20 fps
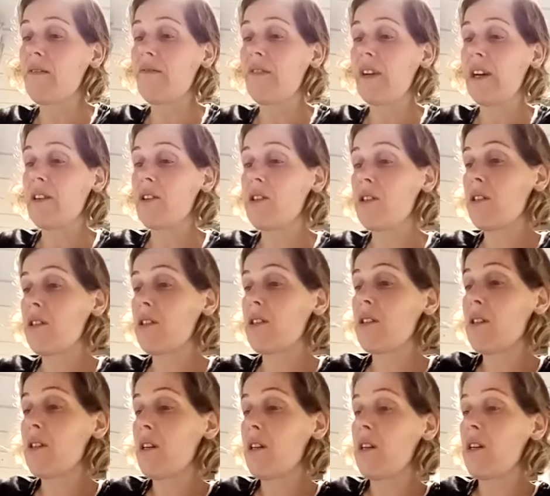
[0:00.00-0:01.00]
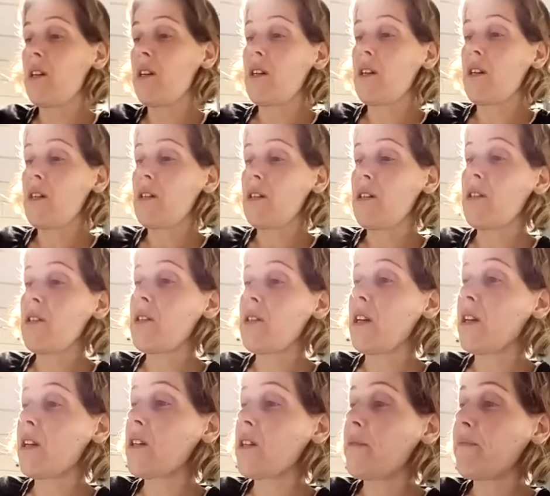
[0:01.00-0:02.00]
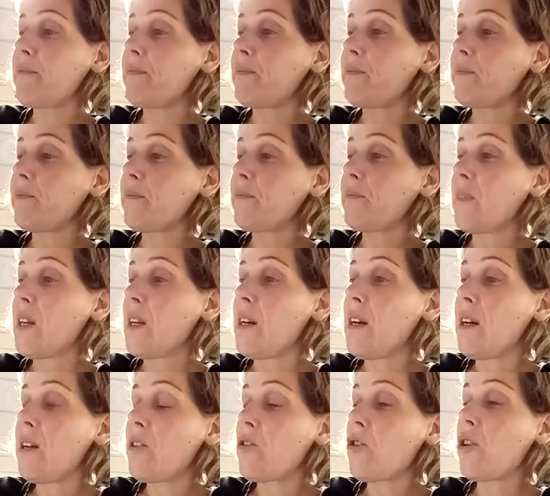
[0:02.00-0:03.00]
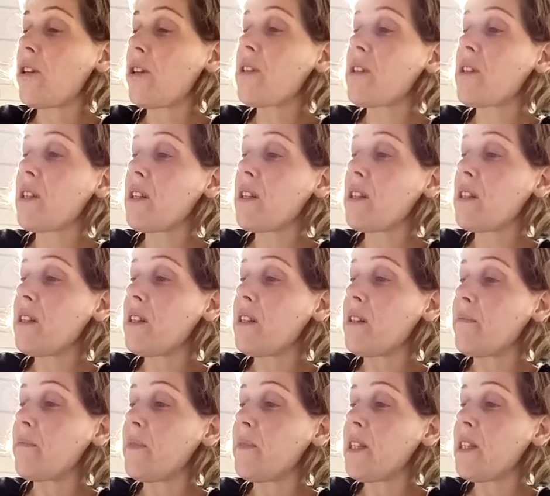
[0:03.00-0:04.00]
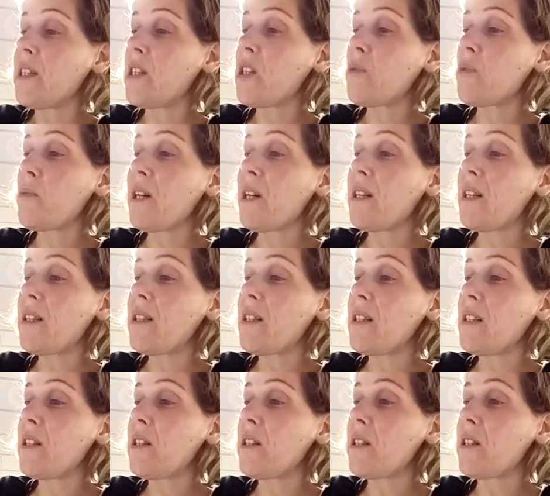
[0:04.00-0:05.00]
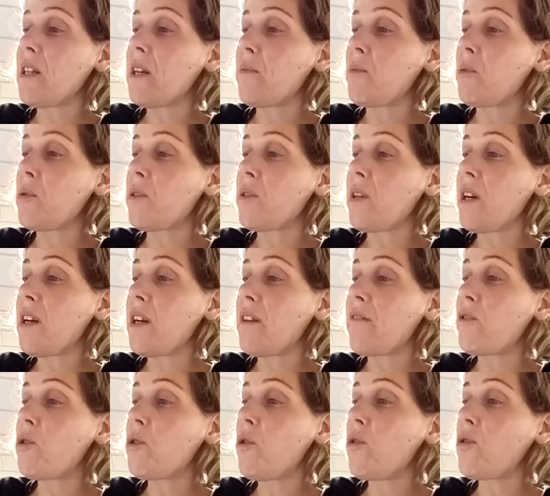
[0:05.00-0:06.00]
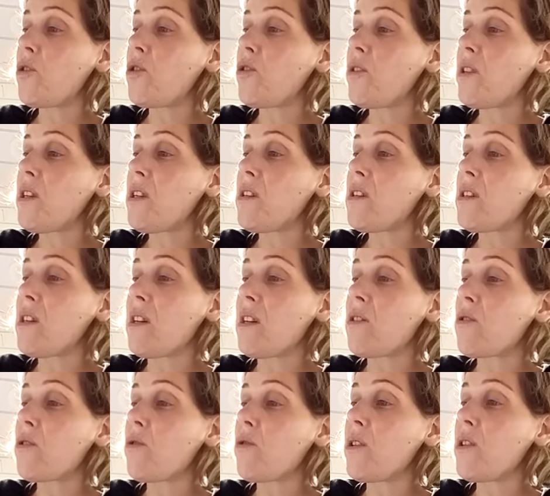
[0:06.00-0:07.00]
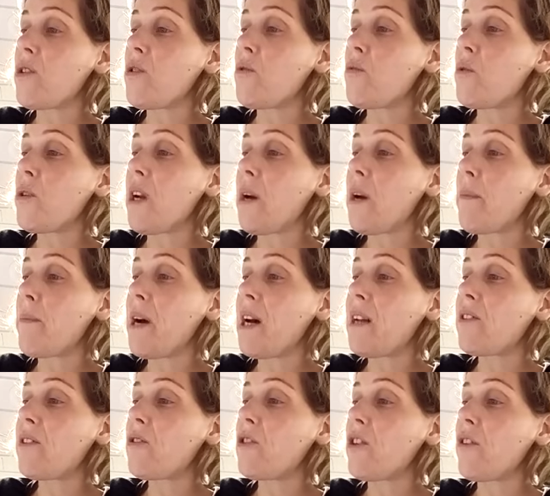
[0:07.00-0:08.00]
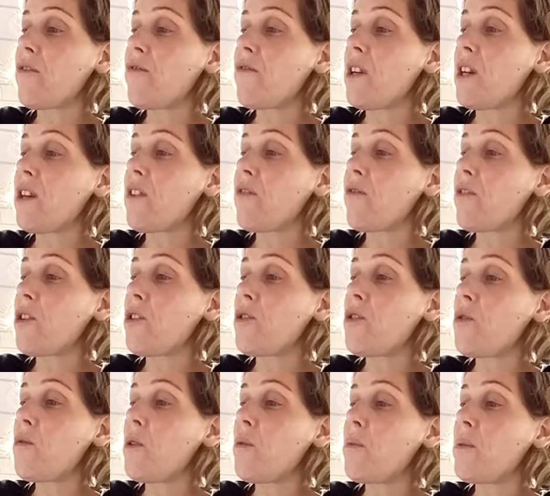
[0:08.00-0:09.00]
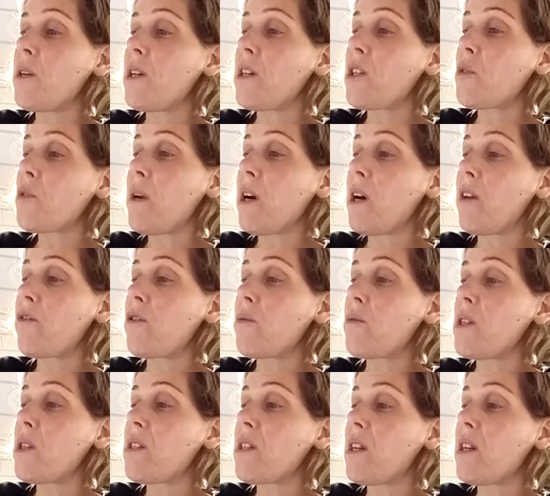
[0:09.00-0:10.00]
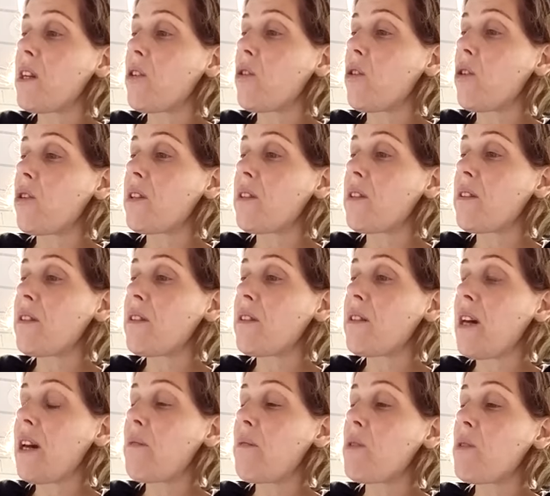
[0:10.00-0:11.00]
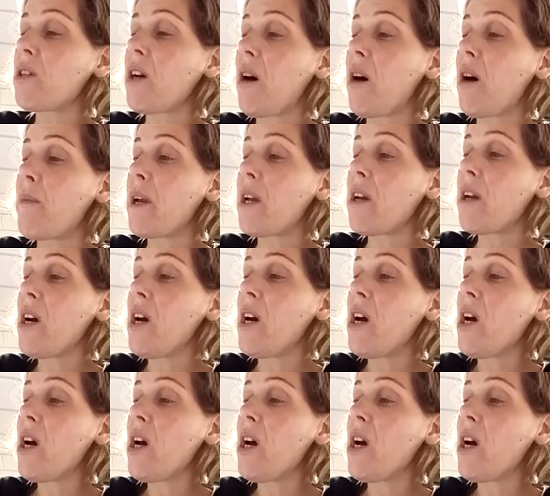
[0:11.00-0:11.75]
verse 6. John 16, he's speaking to his disciples. I have told you these things so that you won't abandon your faith, for you will be expelled from the synagogues, and the time is coming